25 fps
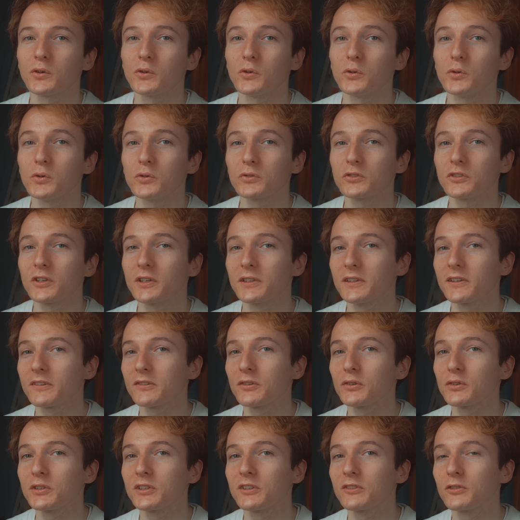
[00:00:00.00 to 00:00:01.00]
or turned the
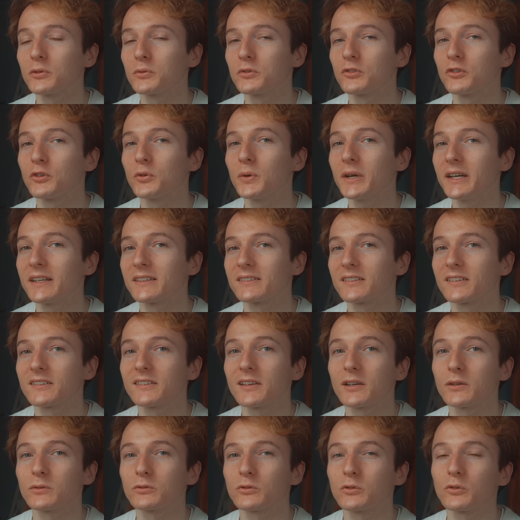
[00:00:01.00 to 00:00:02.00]
song into a duet to
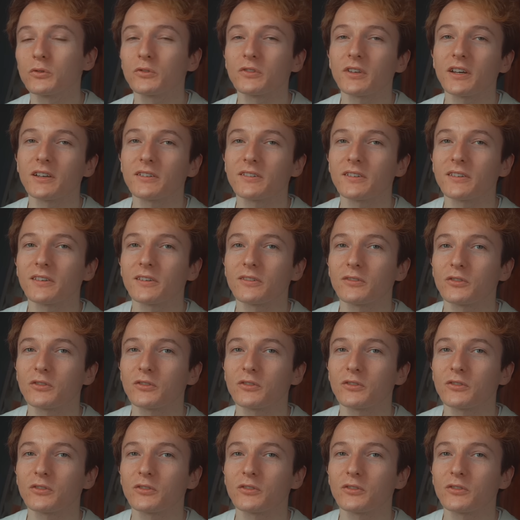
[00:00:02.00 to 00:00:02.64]
tell 2 sides of the